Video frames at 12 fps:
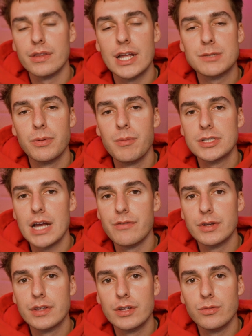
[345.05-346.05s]
That's pretty much
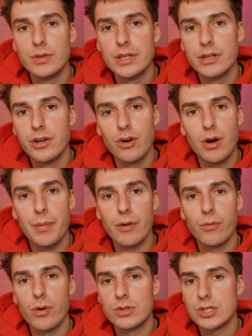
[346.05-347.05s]
everything you need to know
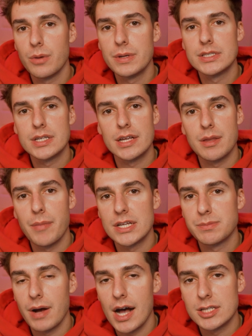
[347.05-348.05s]
about rotoscoping to get the
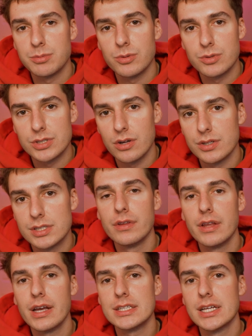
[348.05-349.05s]
best possible
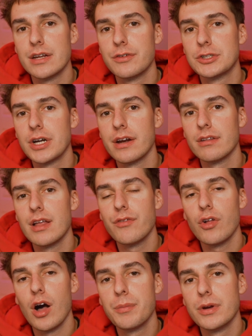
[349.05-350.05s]
results. Like I said, if you're trying to
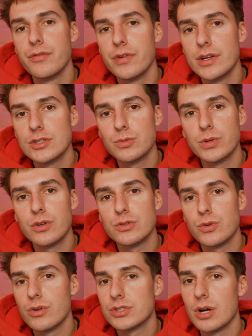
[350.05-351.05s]
level up your videos with
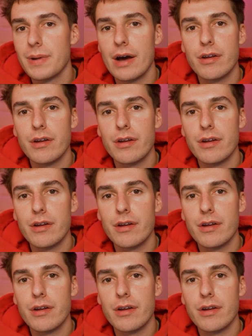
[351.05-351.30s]
those rotoscope out